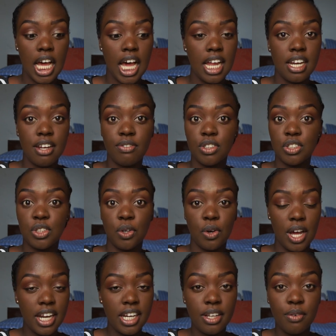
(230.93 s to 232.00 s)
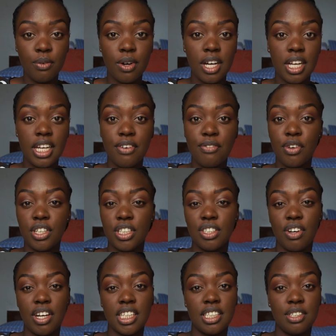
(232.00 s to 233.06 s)
I never saw anyone, never
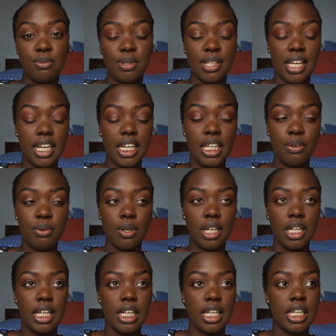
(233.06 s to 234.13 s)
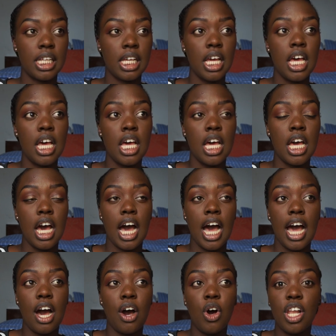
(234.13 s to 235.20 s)
interacted with anyone, and
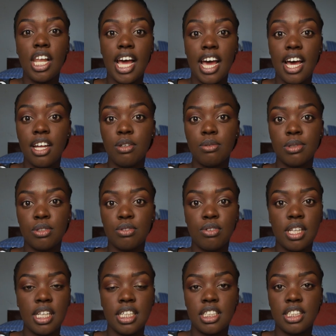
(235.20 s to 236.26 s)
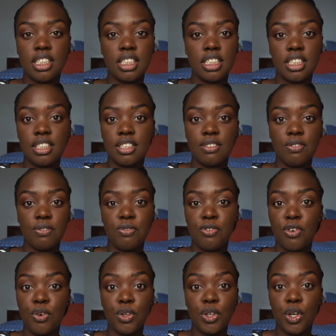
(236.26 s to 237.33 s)
all I had was really just
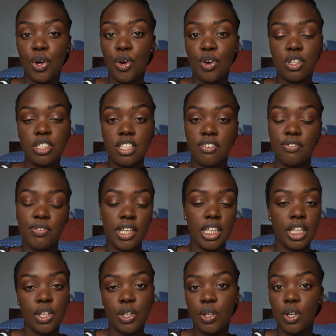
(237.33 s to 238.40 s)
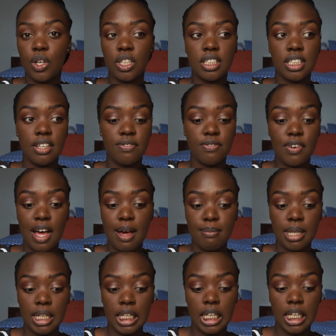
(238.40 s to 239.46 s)
phone calls and video calls and
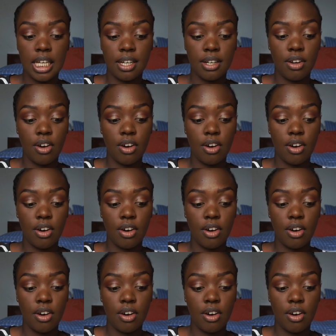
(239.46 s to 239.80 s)
family and